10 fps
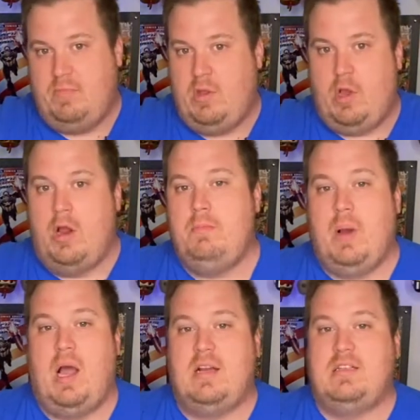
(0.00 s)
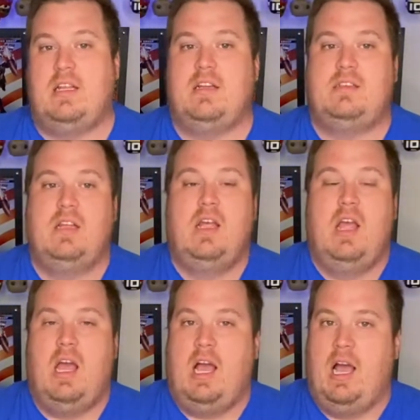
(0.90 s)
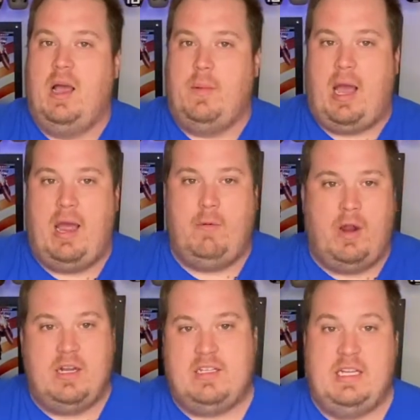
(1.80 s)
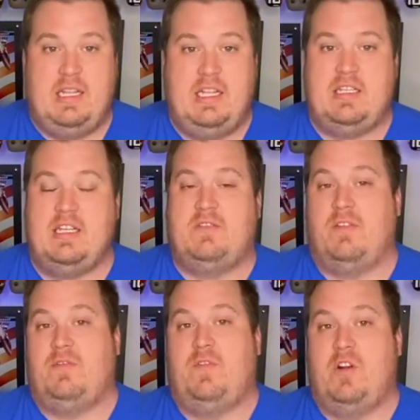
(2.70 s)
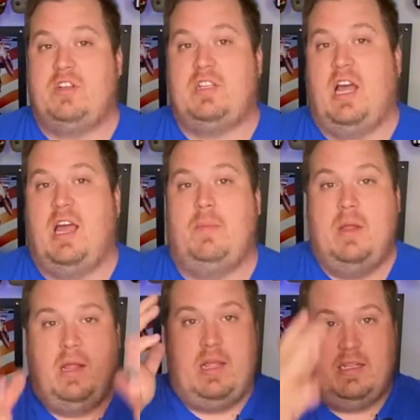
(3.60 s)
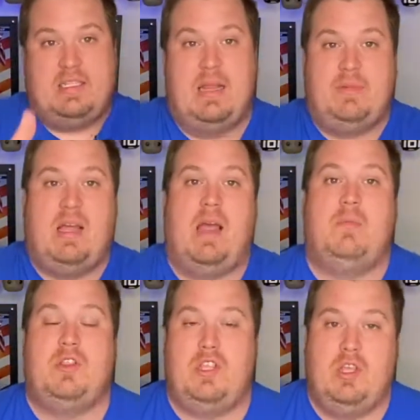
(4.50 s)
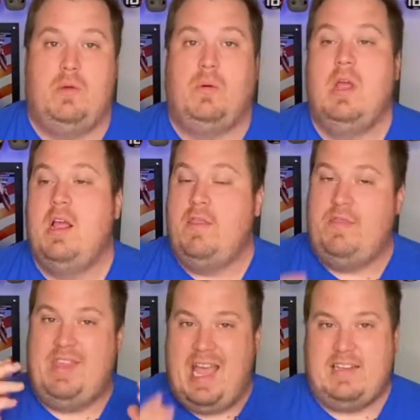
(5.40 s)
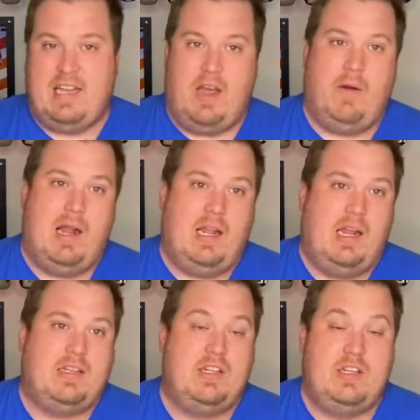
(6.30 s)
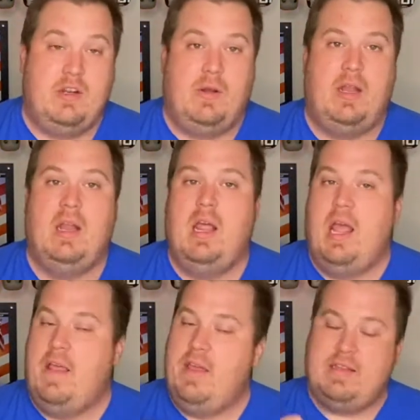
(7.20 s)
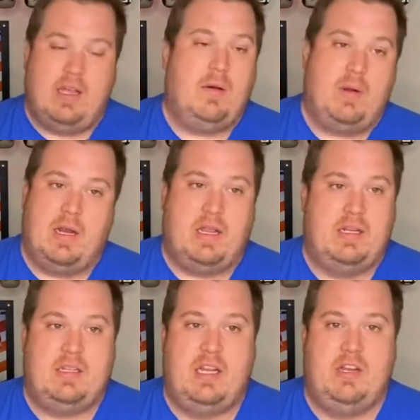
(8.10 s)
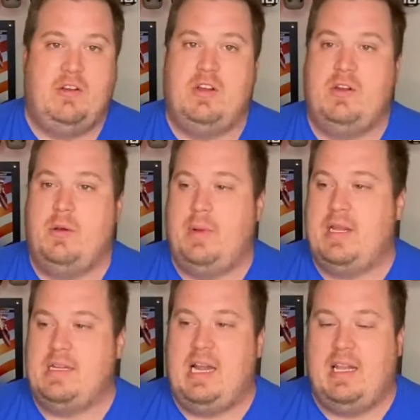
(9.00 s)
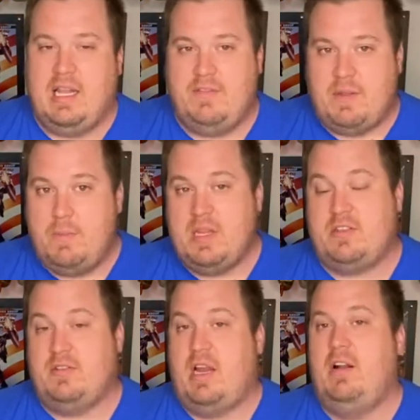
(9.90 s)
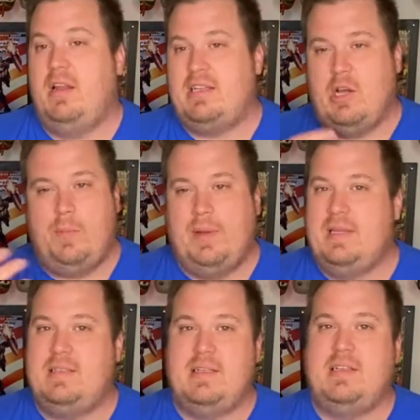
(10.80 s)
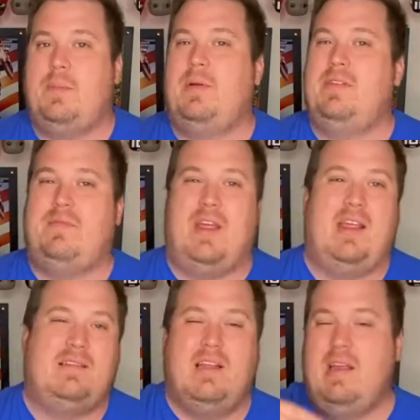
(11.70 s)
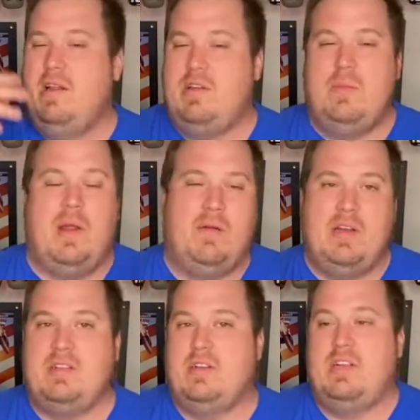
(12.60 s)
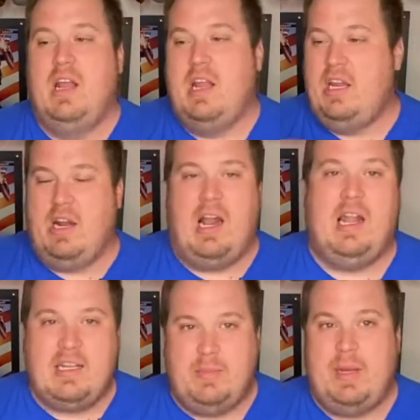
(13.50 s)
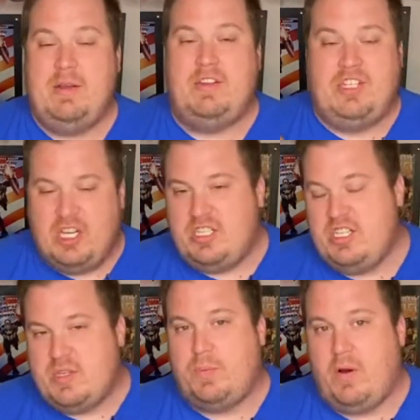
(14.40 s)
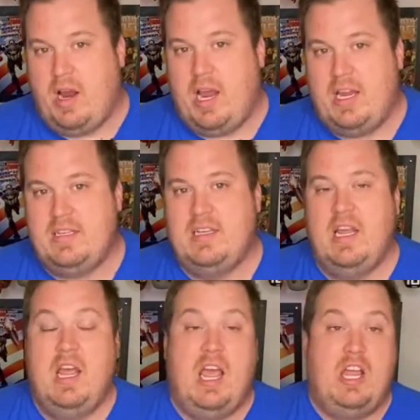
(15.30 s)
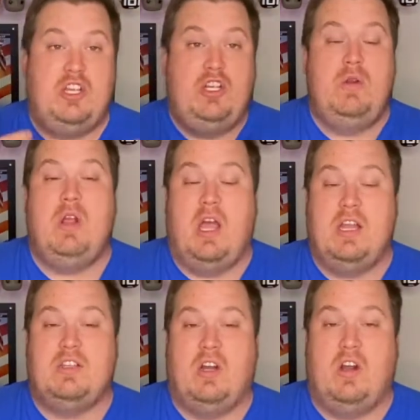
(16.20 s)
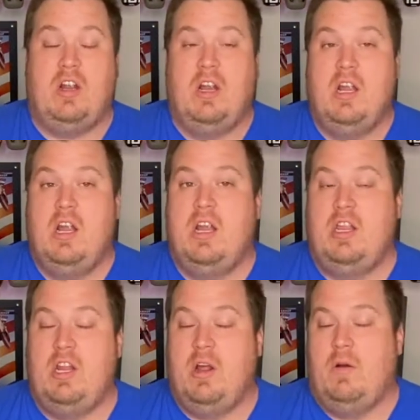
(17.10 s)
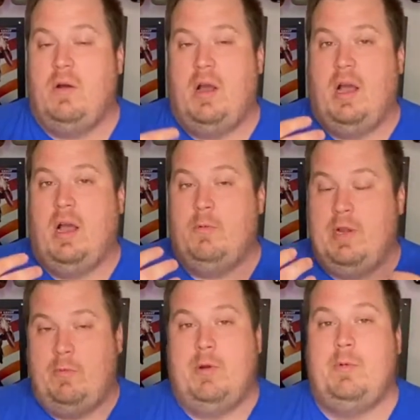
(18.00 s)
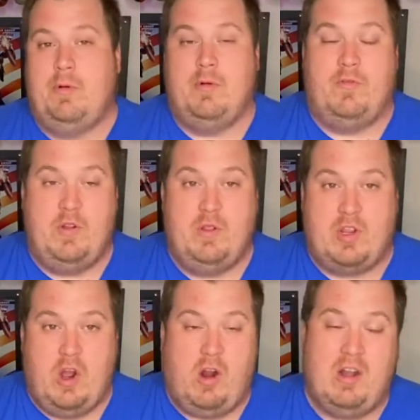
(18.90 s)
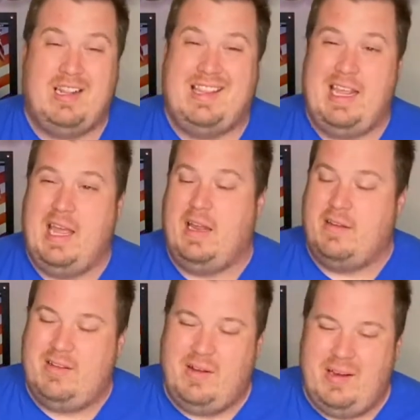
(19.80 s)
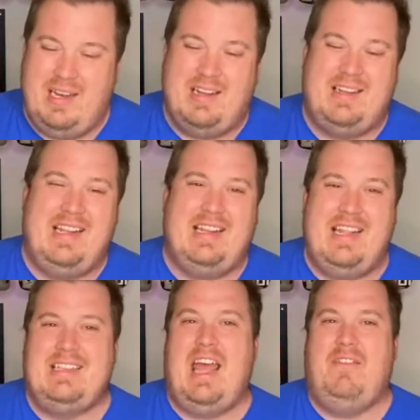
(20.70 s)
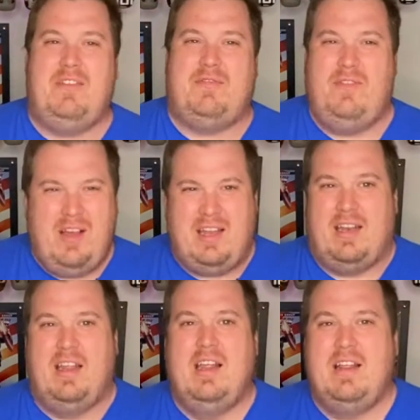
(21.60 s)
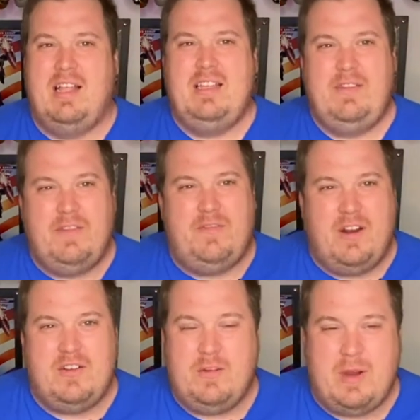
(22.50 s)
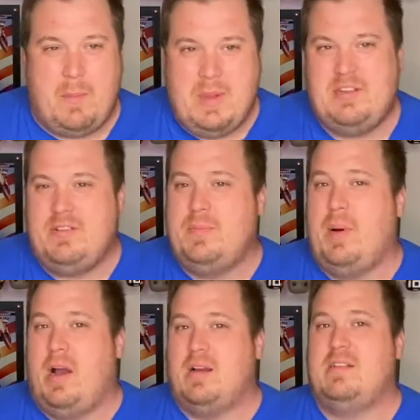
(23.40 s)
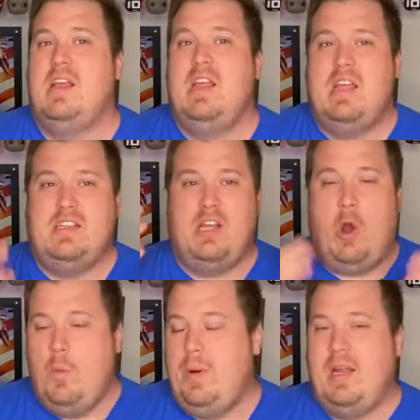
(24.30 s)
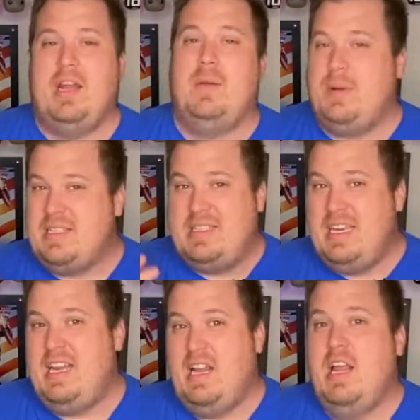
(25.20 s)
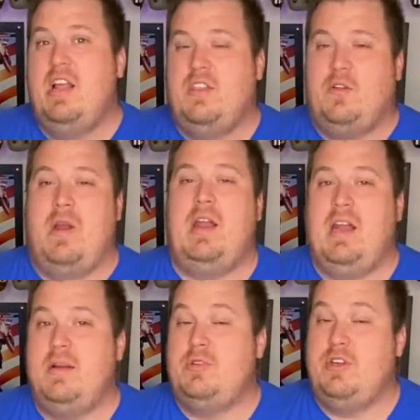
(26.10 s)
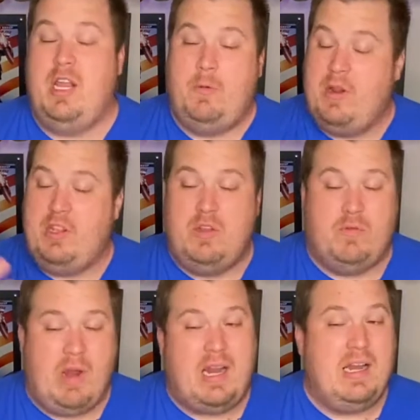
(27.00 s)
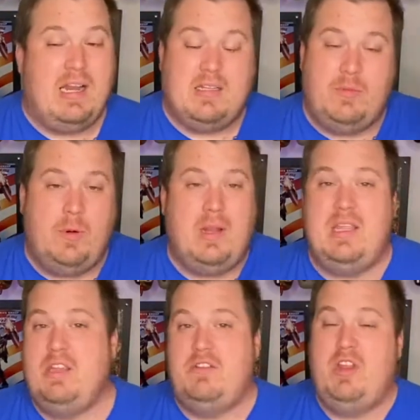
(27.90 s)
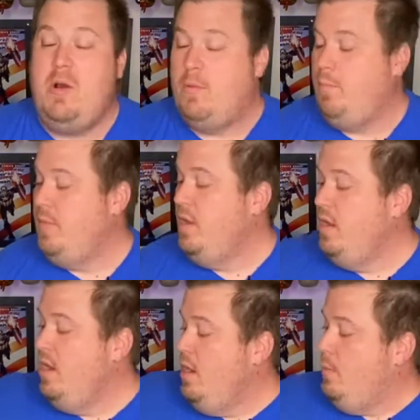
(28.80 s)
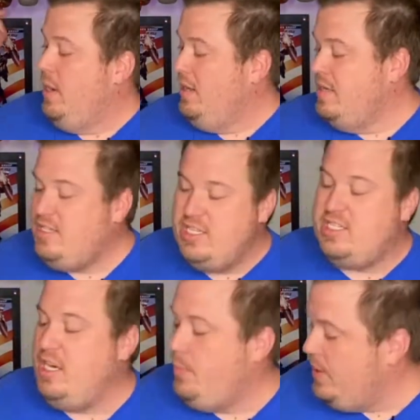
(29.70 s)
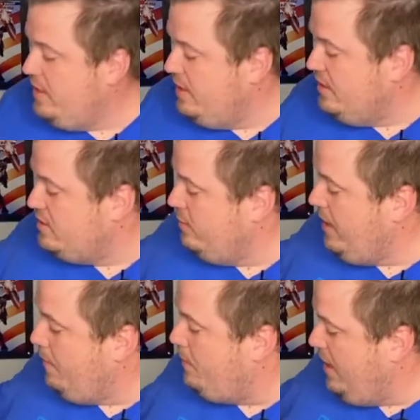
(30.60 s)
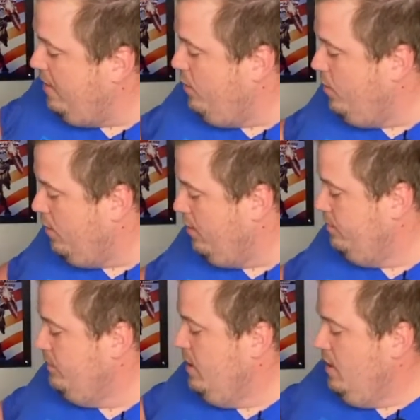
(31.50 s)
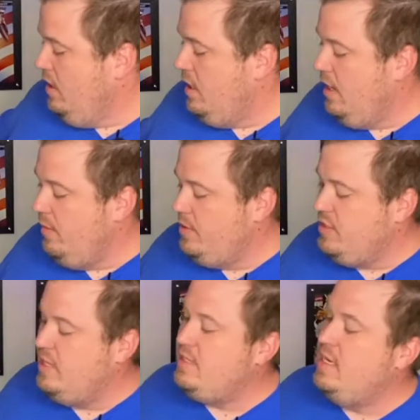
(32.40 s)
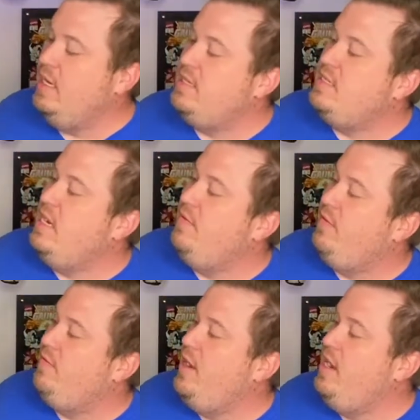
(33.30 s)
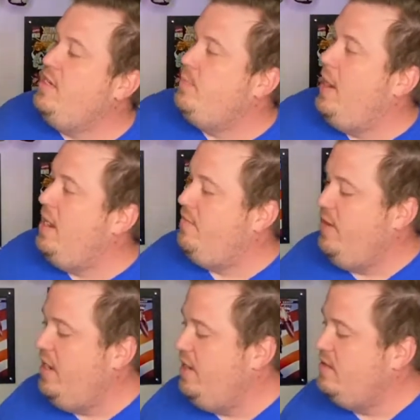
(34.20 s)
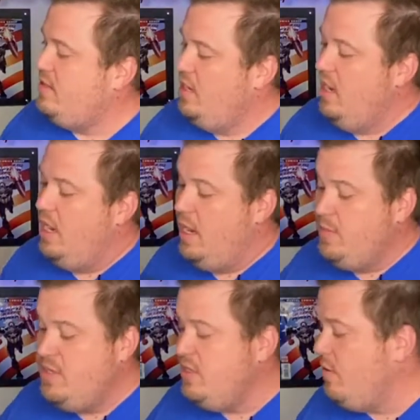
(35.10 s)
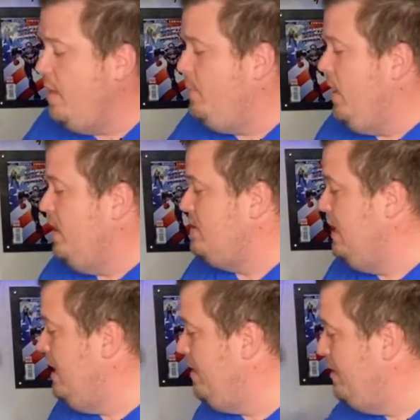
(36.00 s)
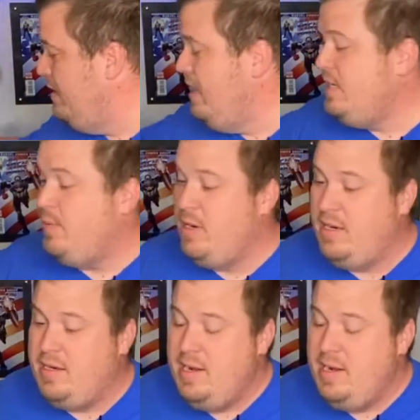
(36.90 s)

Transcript: unboxings. I want to see these things for the first time at the same time with you. That's how I like to do it, and that's how I'm going to continue to do it, because I love the mystery. I don't like to open these things up in advance, do my research. You know, I like to be just as surprised as you guys are, you know, when we review the card at the end. So, you know, that's half the fun. That's half the fun of doing a mystery box, is opening it up and seeing the great items you get, whether you recognize them or whether you don't. But let's just jump into this. So we got BAM Horror, as they like to say, for fans, by fans. This is a great box. The nice part,